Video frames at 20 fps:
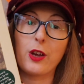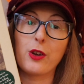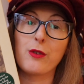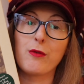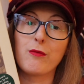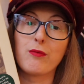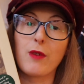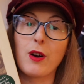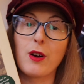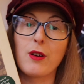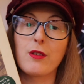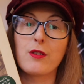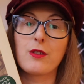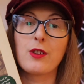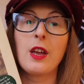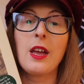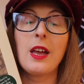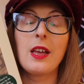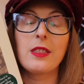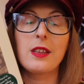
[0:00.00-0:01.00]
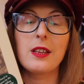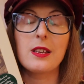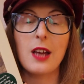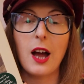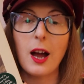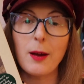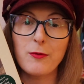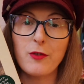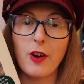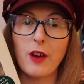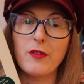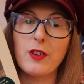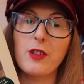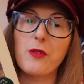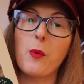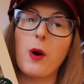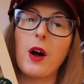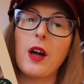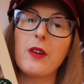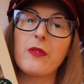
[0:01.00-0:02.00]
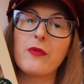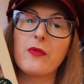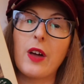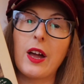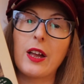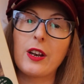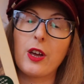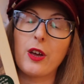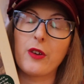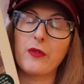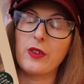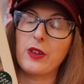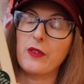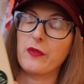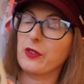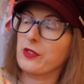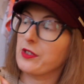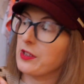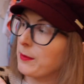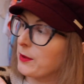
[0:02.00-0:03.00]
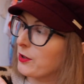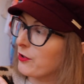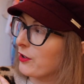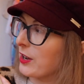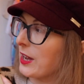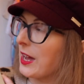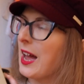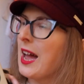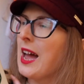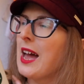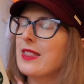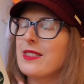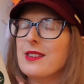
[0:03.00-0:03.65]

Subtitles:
who wrote The Time Traveler's Wife and Her Fearful Symmetry.